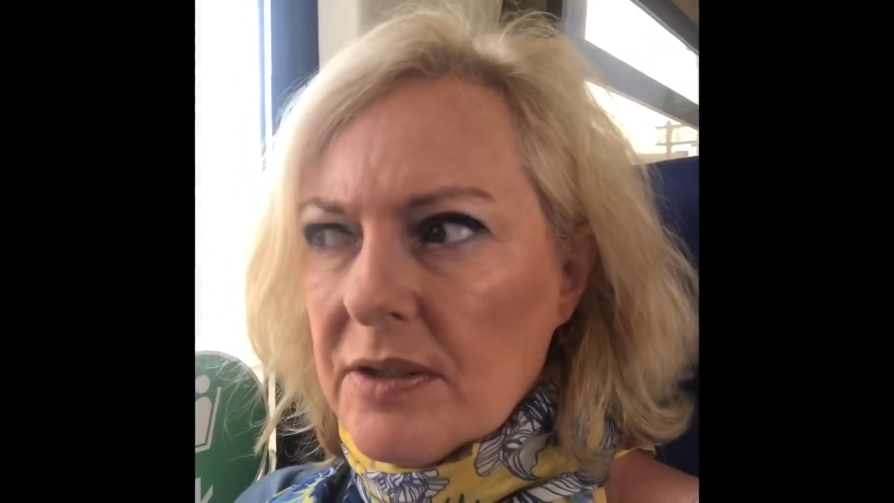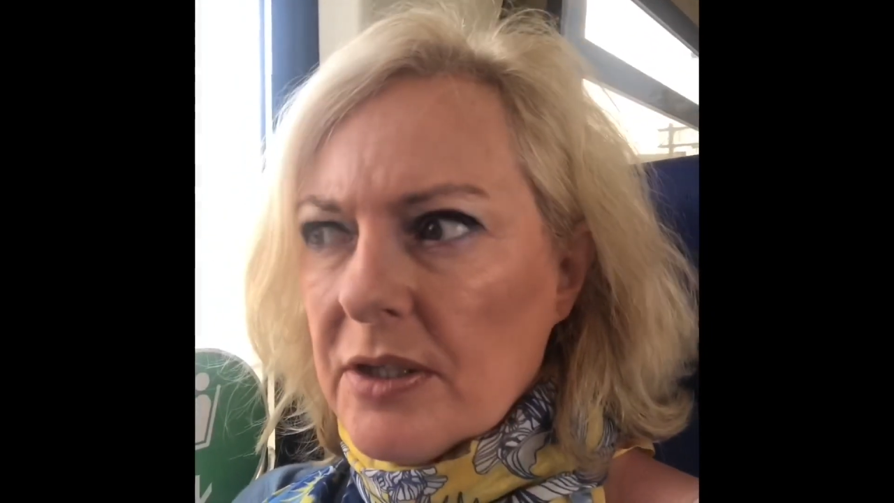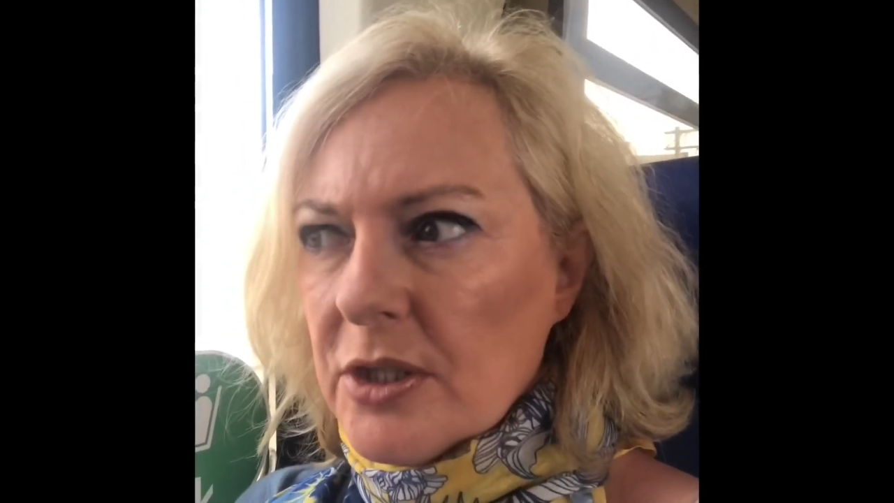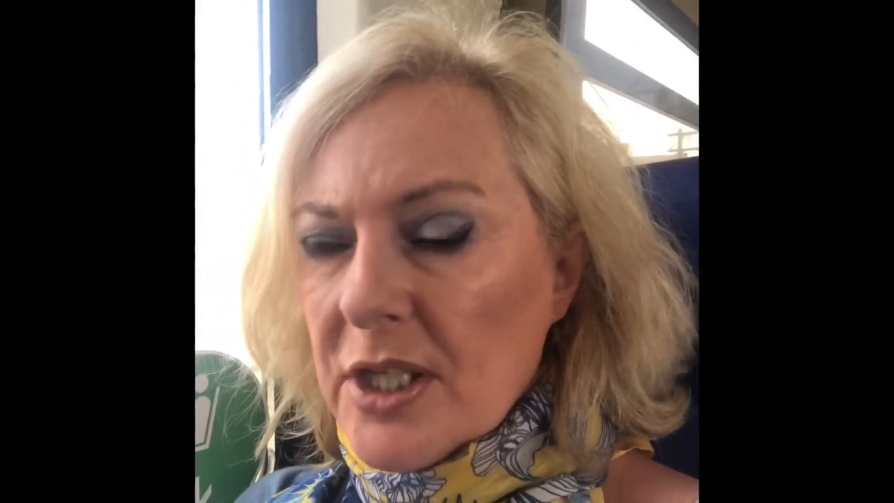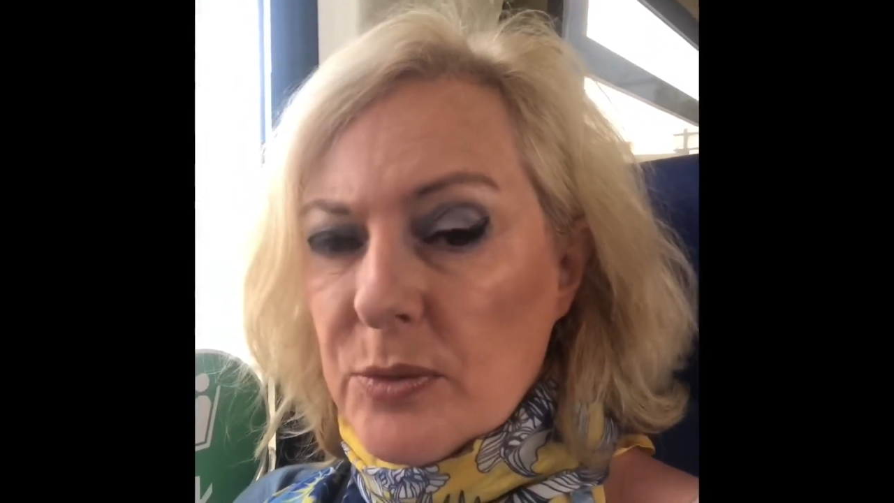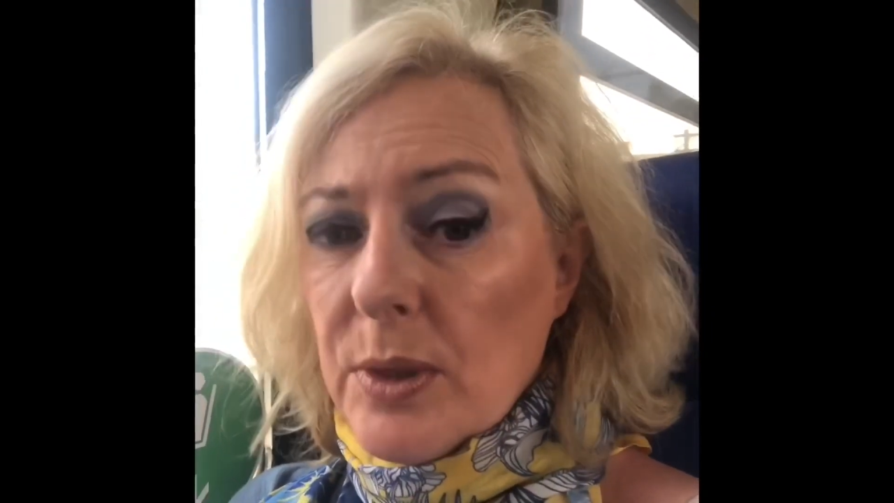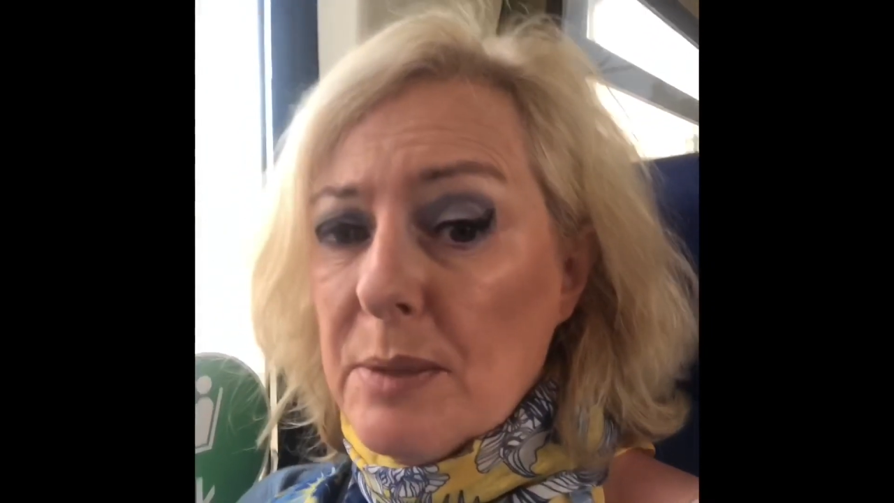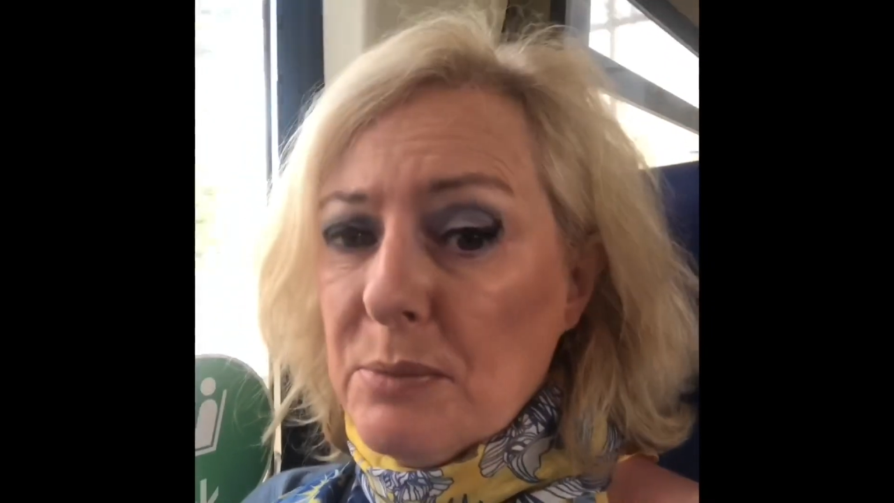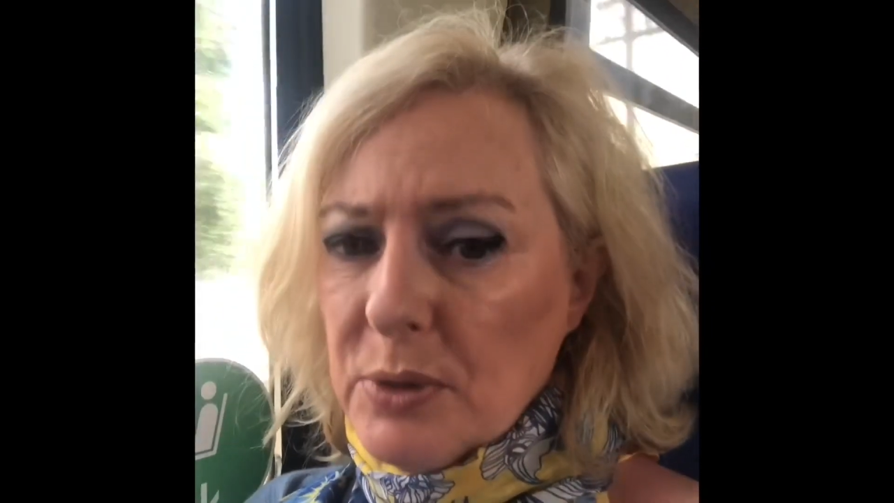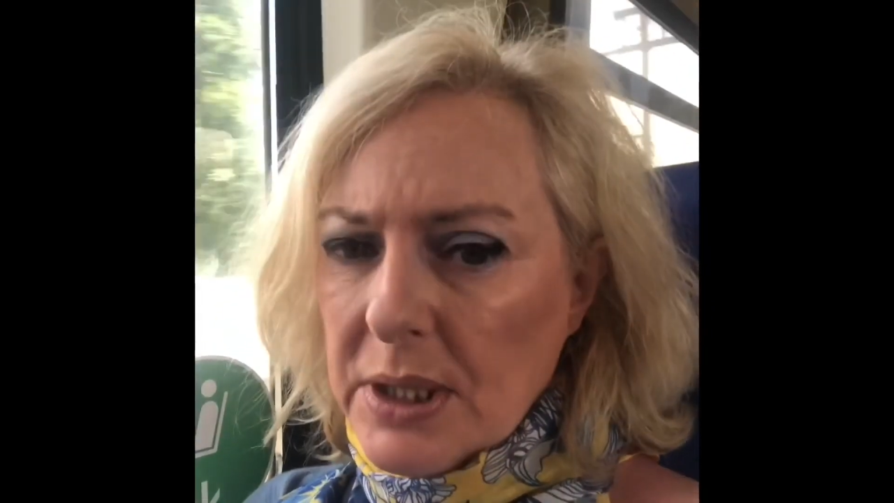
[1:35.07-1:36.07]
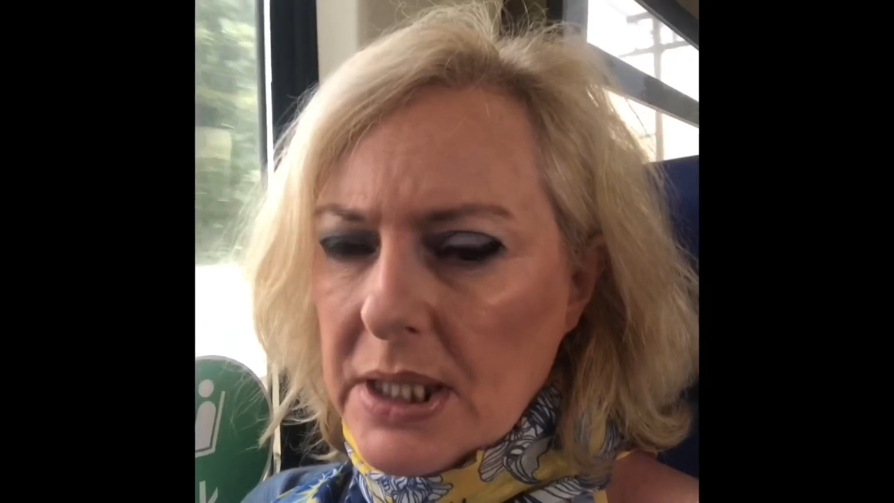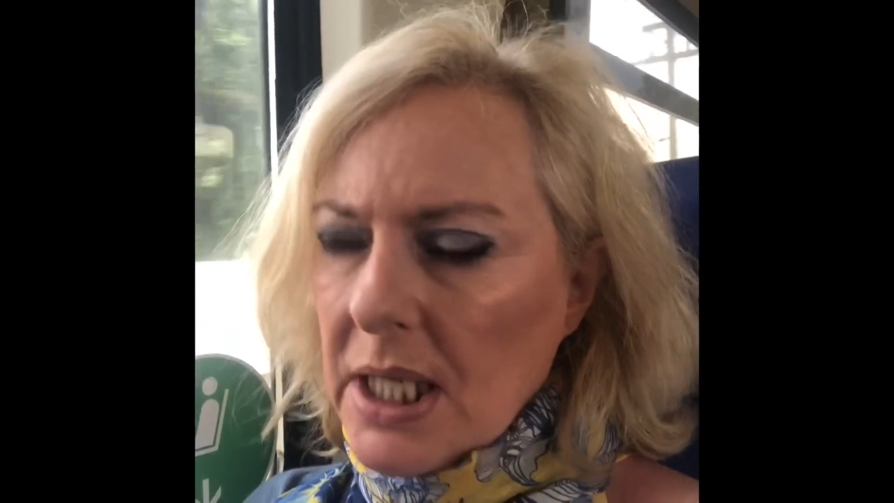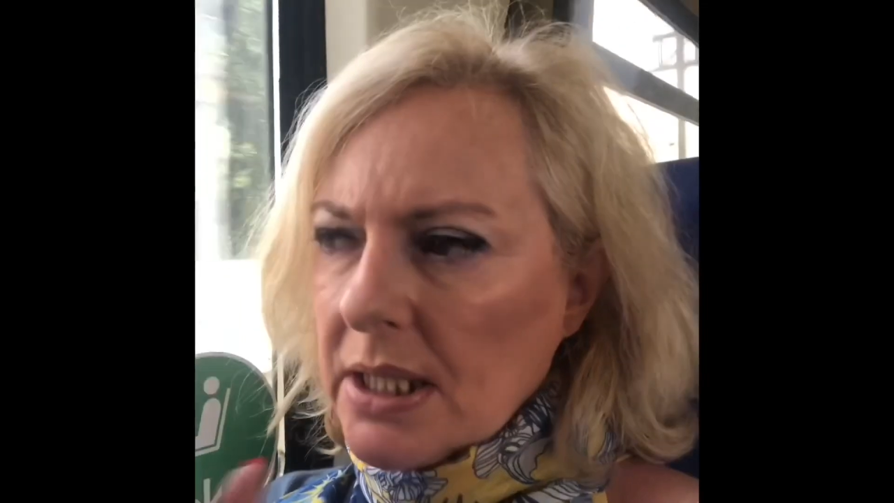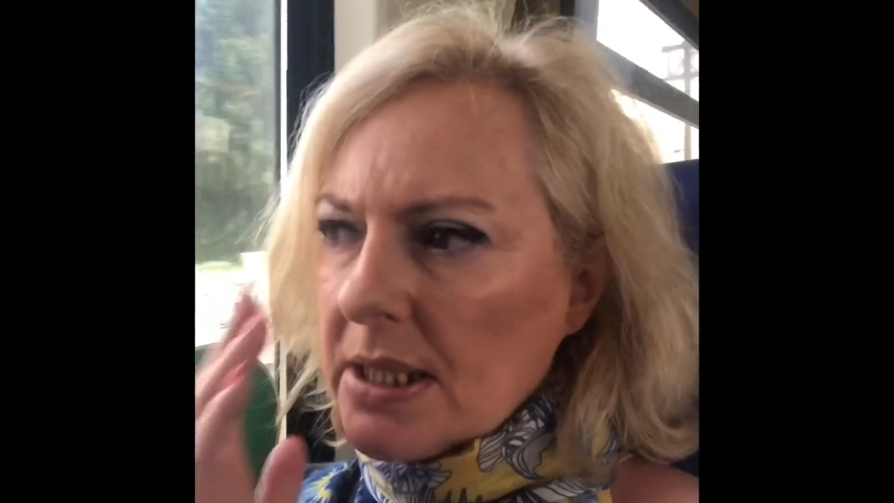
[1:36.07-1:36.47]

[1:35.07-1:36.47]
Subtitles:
so that's what I'm booking next